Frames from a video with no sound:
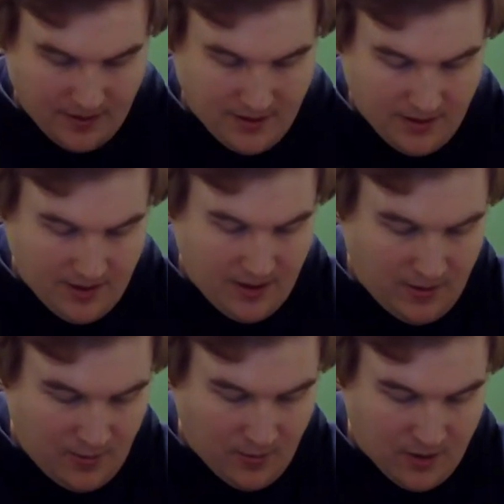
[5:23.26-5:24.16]

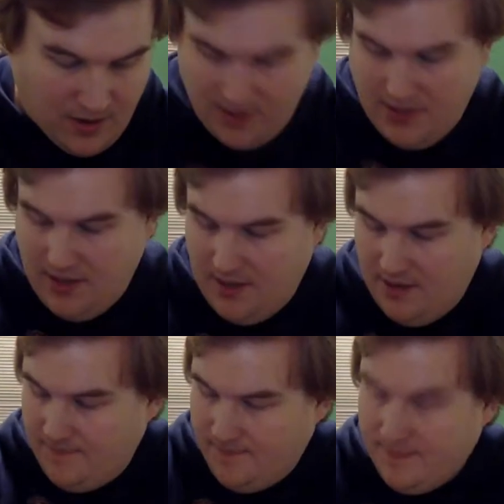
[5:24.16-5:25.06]
Another one
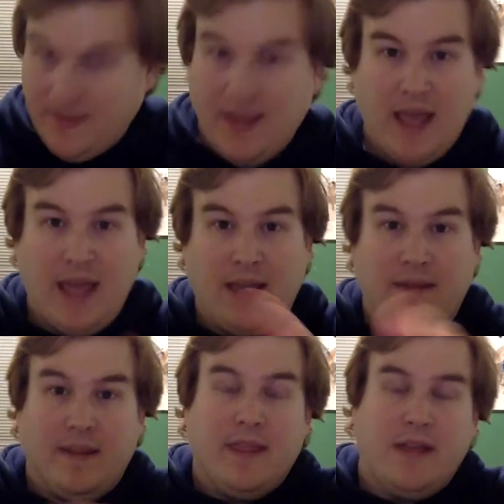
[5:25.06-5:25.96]
done.
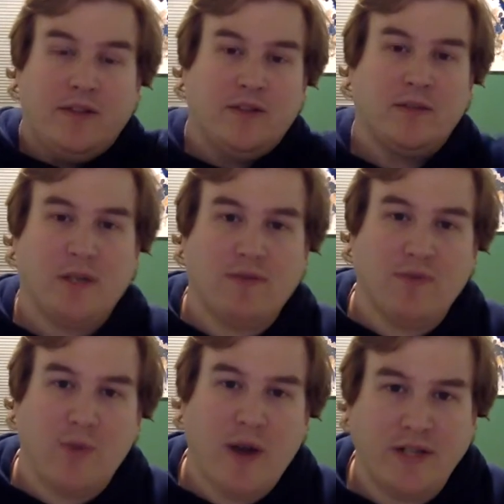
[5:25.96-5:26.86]
Hey, thanks so much
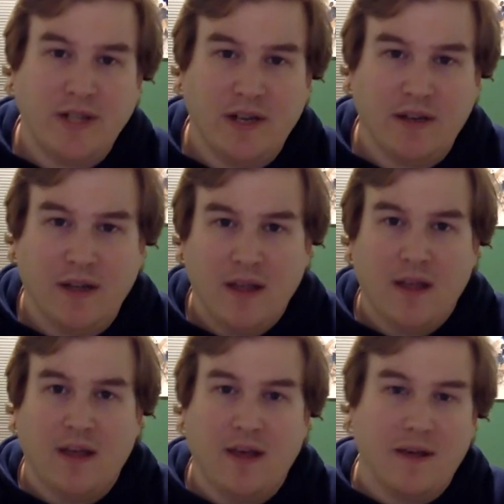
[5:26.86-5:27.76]
for watching.
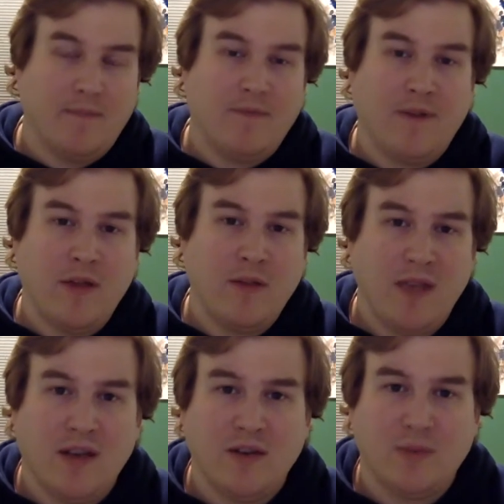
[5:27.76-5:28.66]
Follow
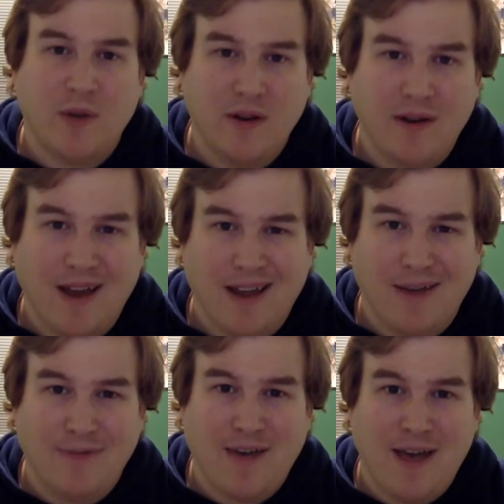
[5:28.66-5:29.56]
me on Twitter at
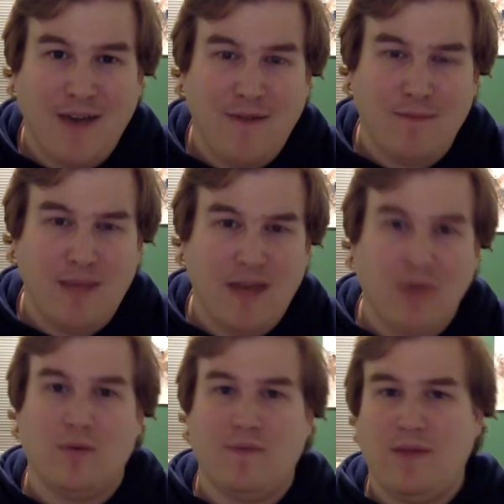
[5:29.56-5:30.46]

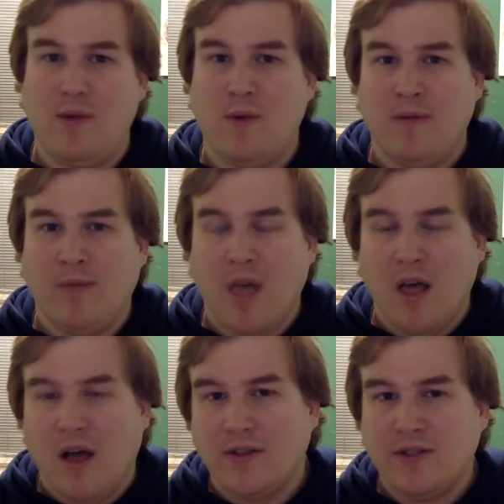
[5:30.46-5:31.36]
5minreviewer.
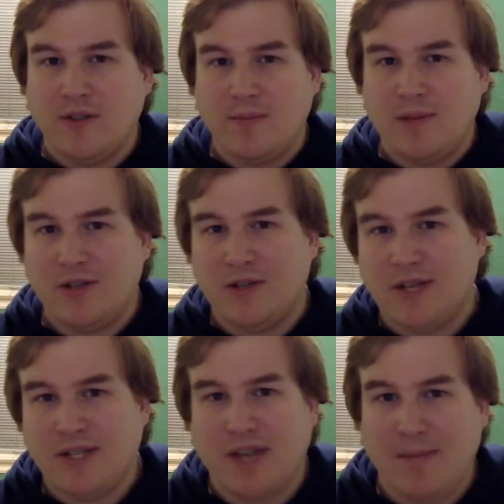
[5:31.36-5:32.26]
Also, be sure
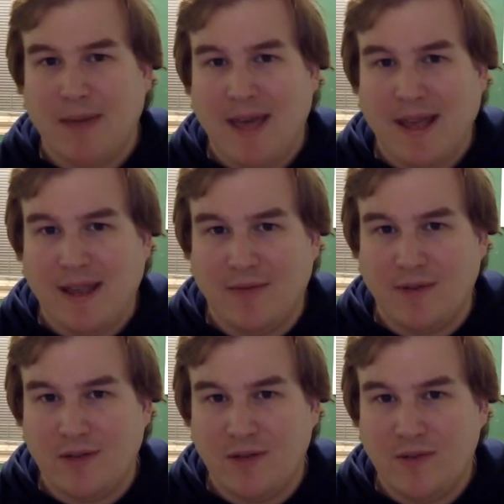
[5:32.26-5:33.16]
to check back
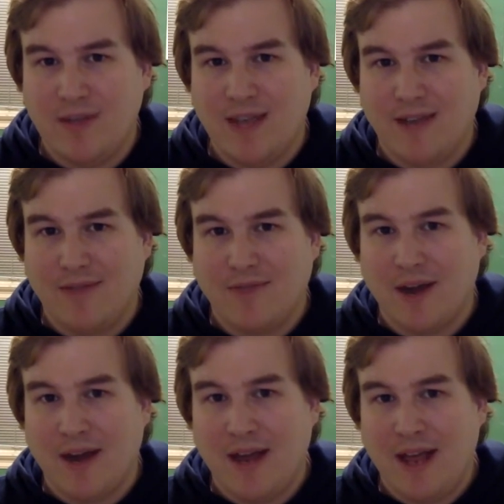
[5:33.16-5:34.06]
every Tuesday and
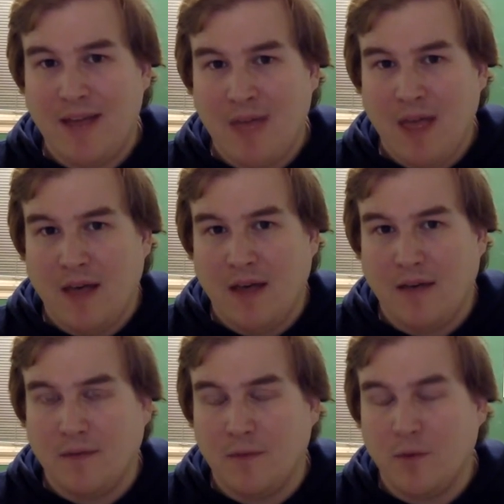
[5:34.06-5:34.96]
Friday
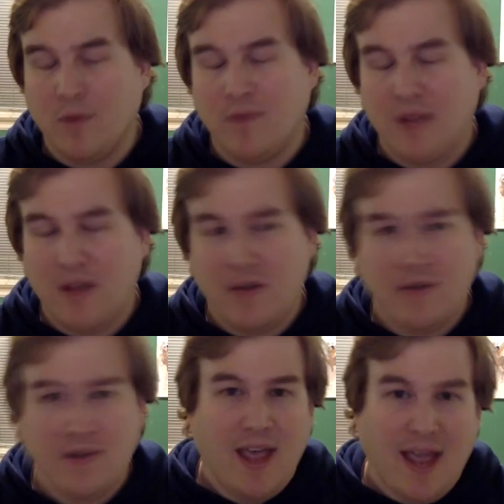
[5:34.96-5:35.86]
for more
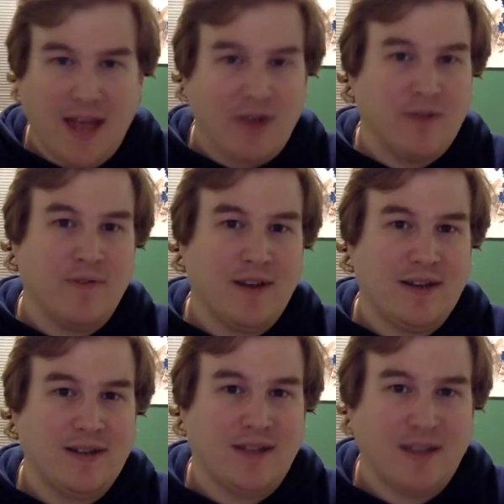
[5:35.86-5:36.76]
videos, and don't
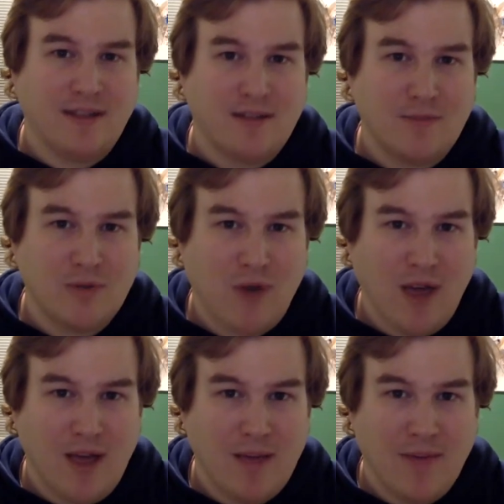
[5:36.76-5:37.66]
forget to click
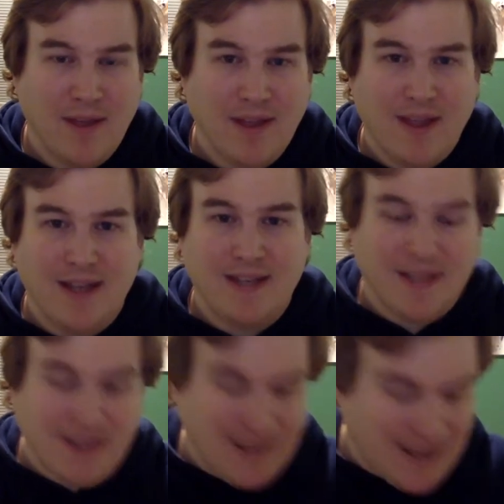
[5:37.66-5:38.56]
subscribe.
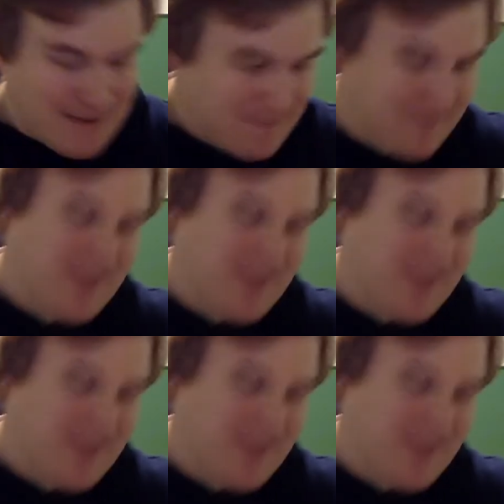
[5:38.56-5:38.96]
Until then,